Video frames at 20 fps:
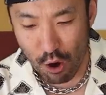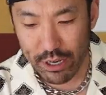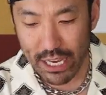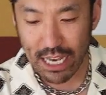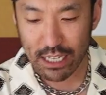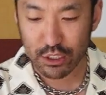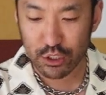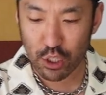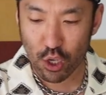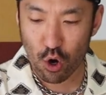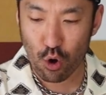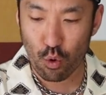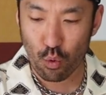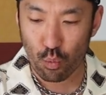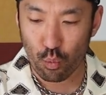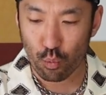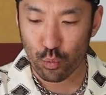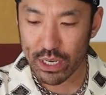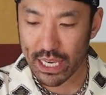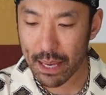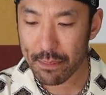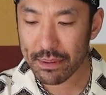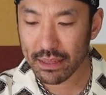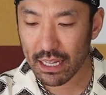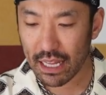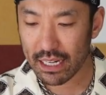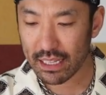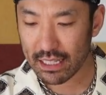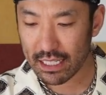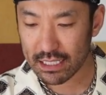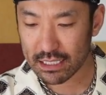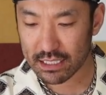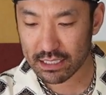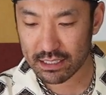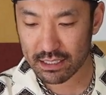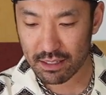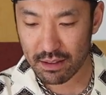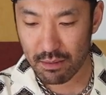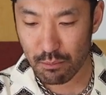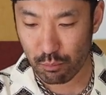Okay, so we have been letting
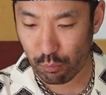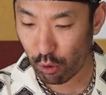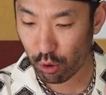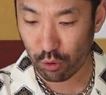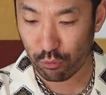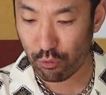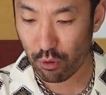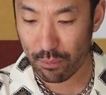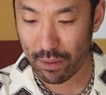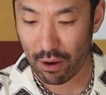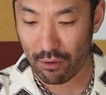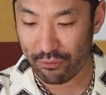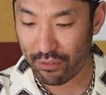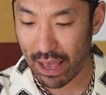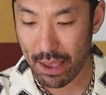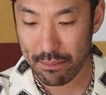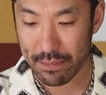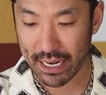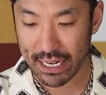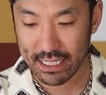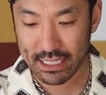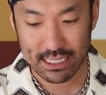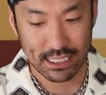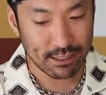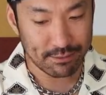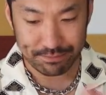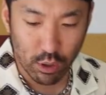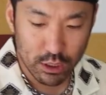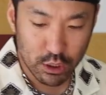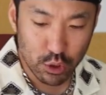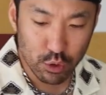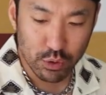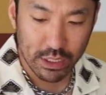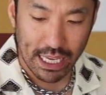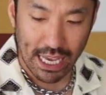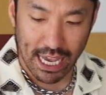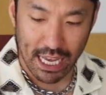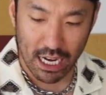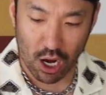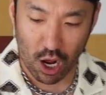this boil for about 5 minutes. What you
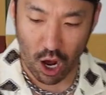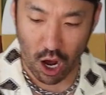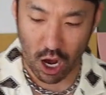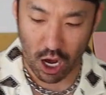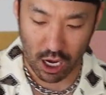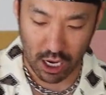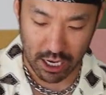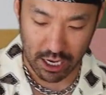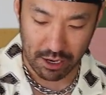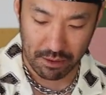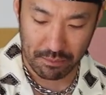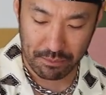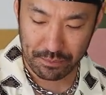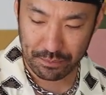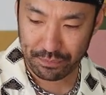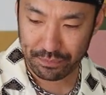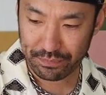get on